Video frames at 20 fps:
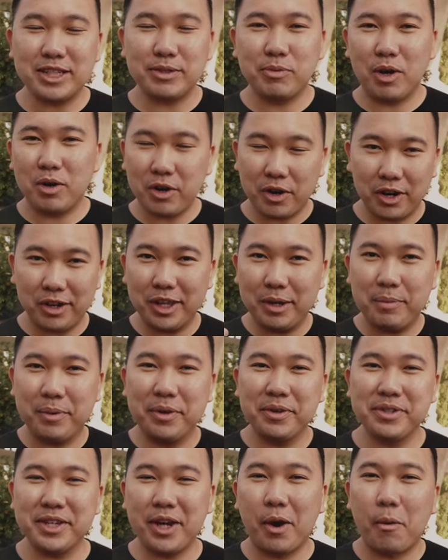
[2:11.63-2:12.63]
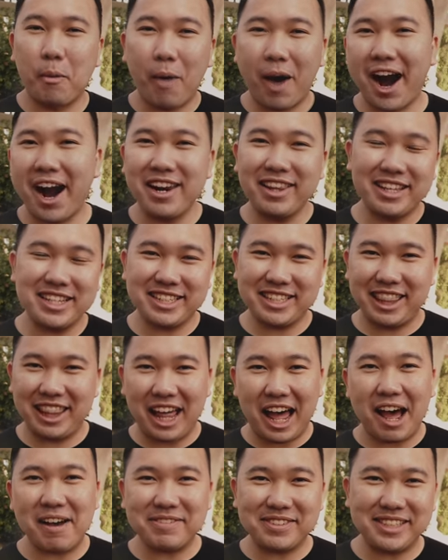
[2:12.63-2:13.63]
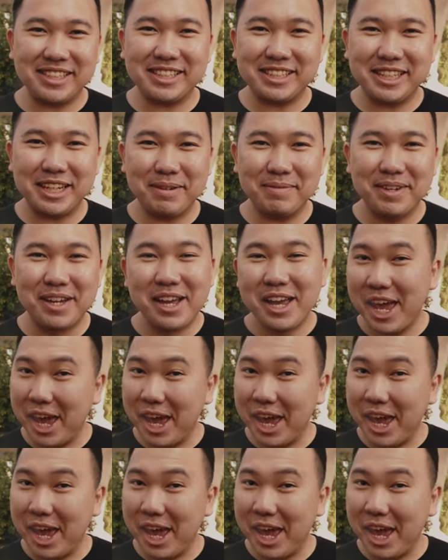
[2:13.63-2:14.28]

for keeping this because this is actually incredibly helpful